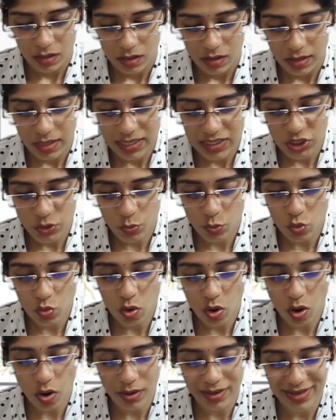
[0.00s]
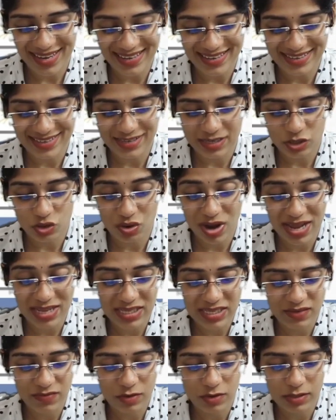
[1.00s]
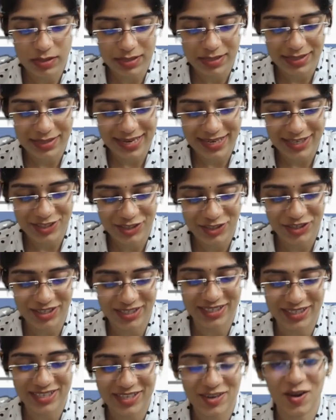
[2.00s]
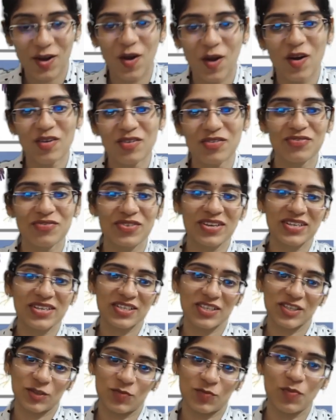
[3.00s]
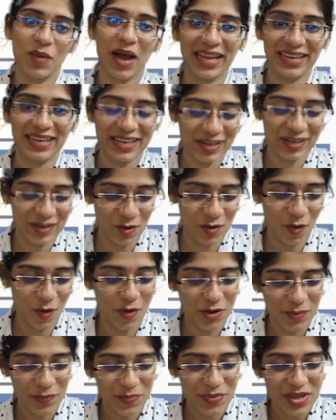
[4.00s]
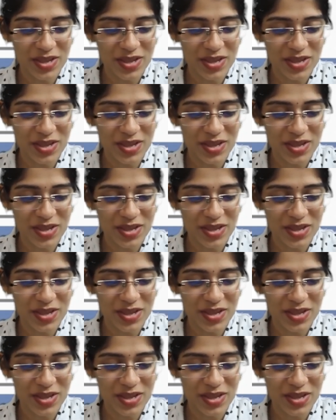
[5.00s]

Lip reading: Let's move on. Yes, the transverse section of spinal cord.